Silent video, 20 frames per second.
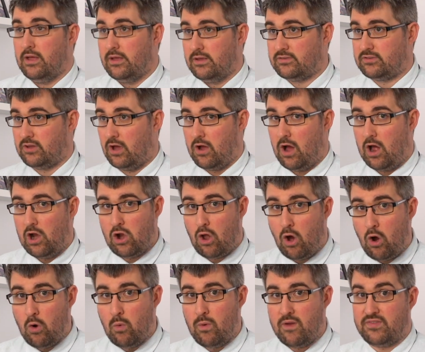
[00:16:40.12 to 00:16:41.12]
So
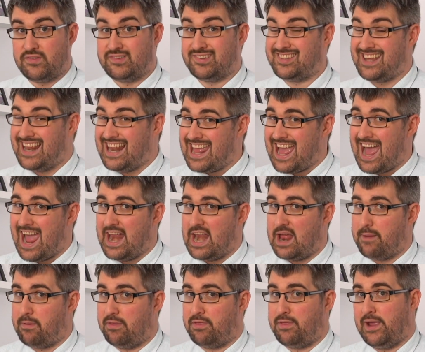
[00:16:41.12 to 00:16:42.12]
along with ciliated
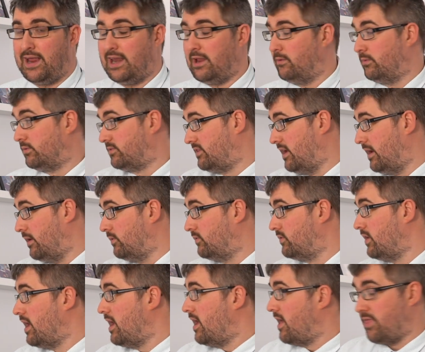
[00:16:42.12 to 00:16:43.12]
epithelial
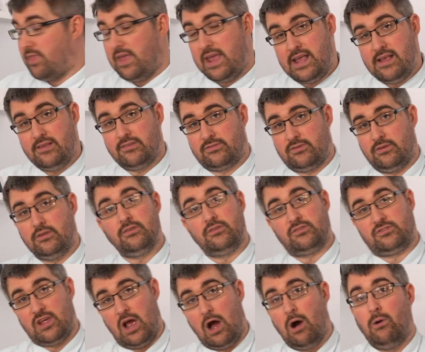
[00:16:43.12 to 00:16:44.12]
cells, these
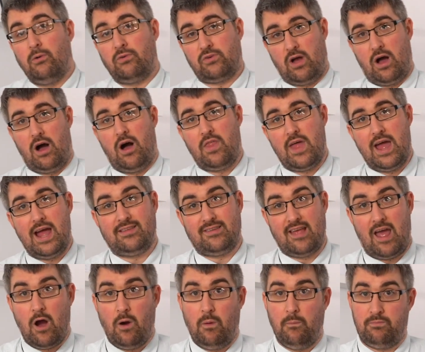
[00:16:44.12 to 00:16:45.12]
cells are there to
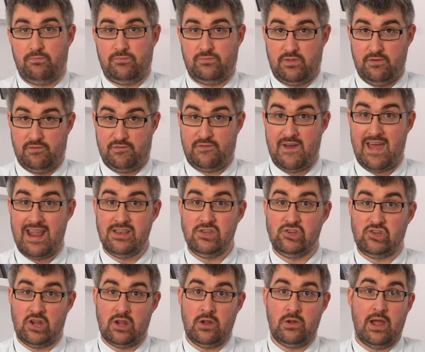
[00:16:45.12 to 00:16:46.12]
help
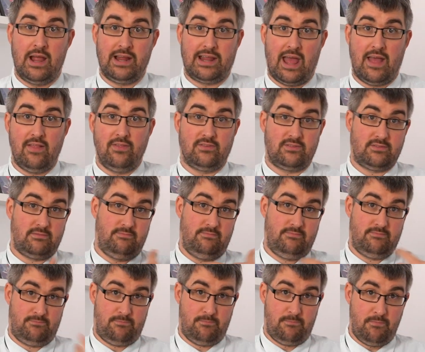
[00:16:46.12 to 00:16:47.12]
defend you against
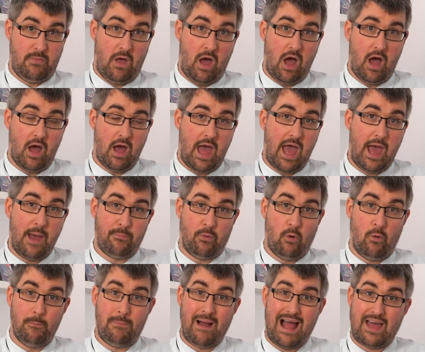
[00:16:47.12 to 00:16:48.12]

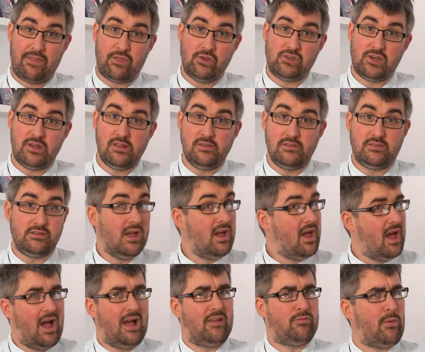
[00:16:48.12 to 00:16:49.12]
airborne pathogens,
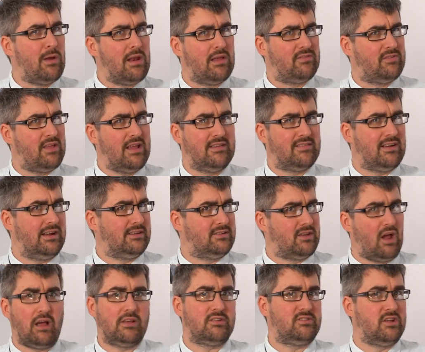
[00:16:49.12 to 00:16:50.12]
as well as things like
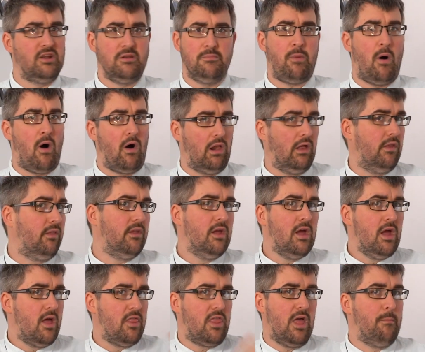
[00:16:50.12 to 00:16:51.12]
dust and pollen
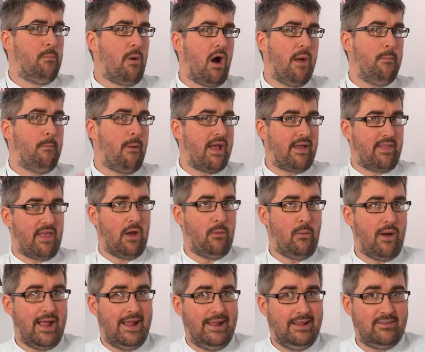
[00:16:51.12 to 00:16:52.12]
that might make their
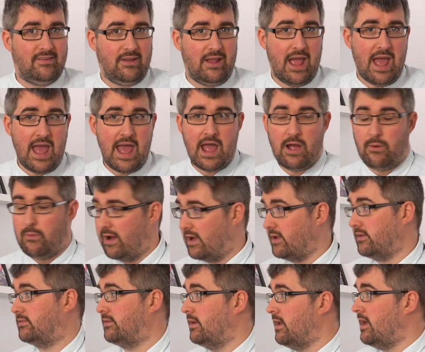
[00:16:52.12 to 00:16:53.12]
way into your
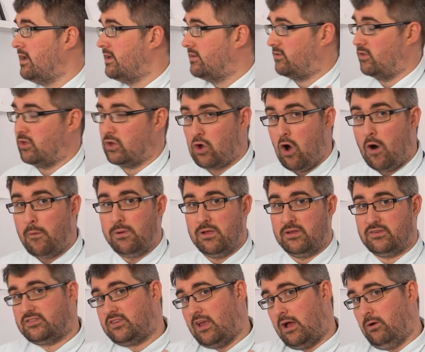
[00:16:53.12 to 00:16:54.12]
airways. So the
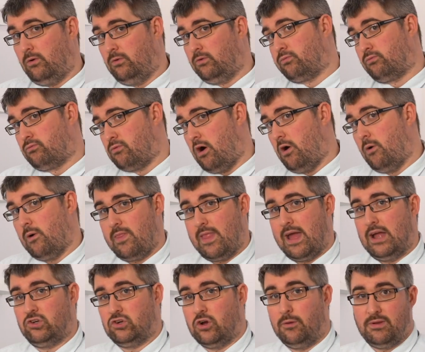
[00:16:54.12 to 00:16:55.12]
goblet cell's role in
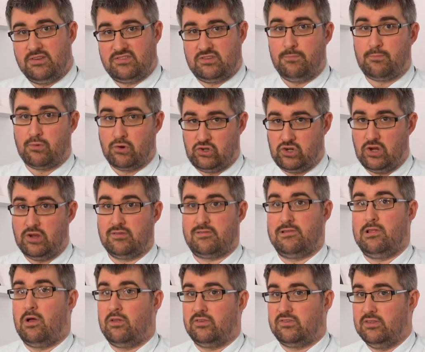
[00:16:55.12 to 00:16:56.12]
that job is to produce
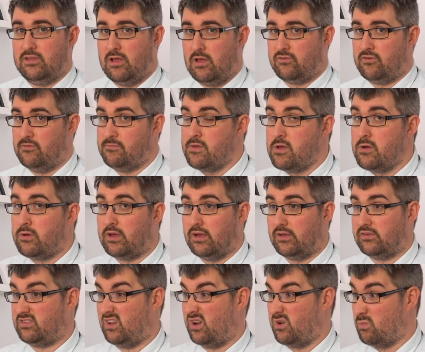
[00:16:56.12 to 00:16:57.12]
lots and lots of
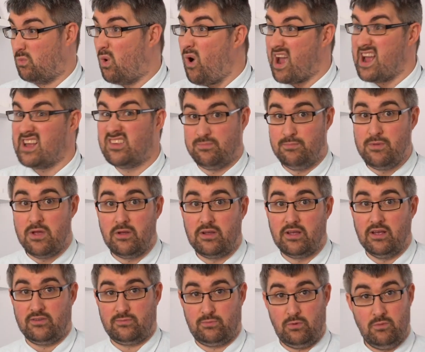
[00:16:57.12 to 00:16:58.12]
mucus. So what is
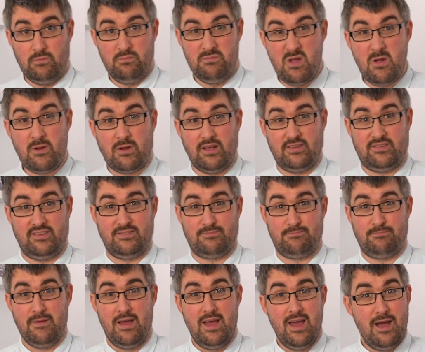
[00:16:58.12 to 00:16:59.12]
mucus? Well, mucus is
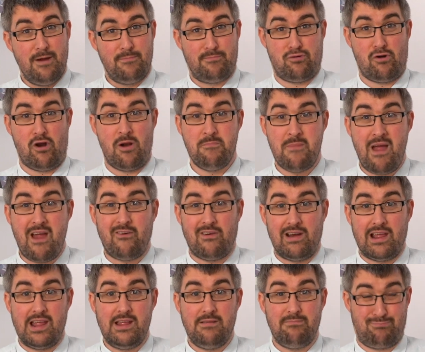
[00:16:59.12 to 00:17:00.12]

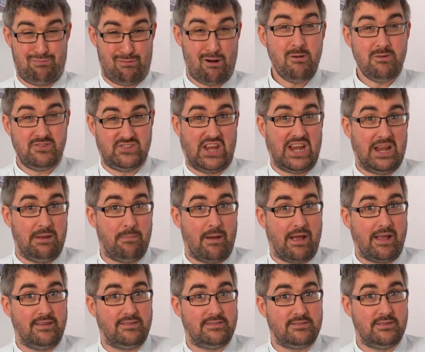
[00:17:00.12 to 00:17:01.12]
primarily protein
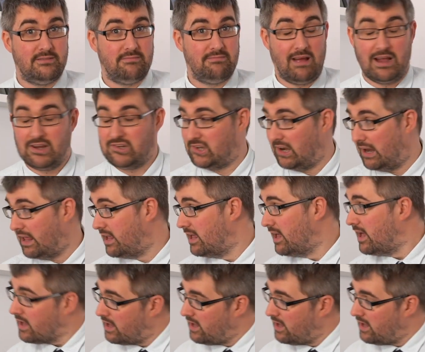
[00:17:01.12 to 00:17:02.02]
based, actually.